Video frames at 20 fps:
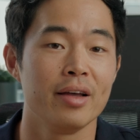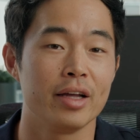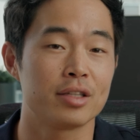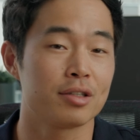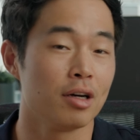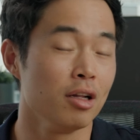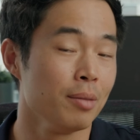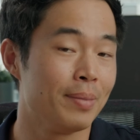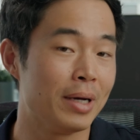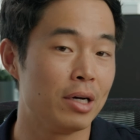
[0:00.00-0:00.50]
It's
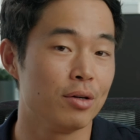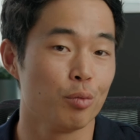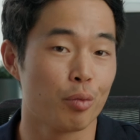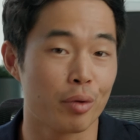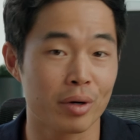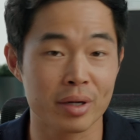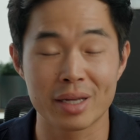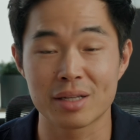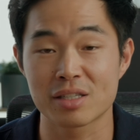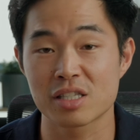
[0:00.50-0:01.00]
all about
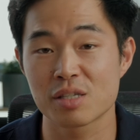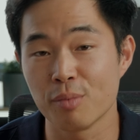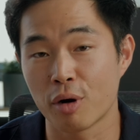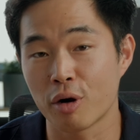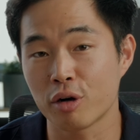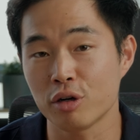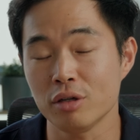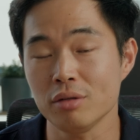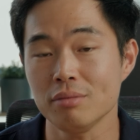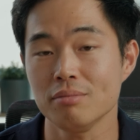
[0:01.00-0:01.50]
working
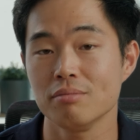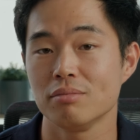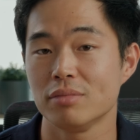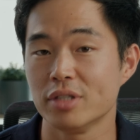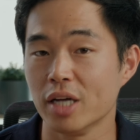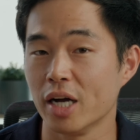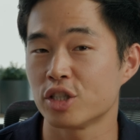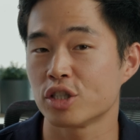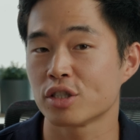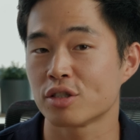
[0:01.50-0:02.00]
smarter,
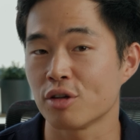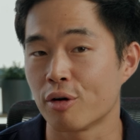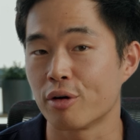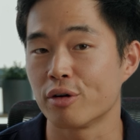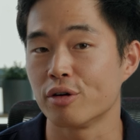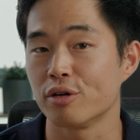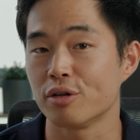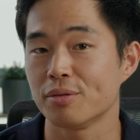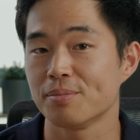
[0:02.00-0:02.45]
not just harder.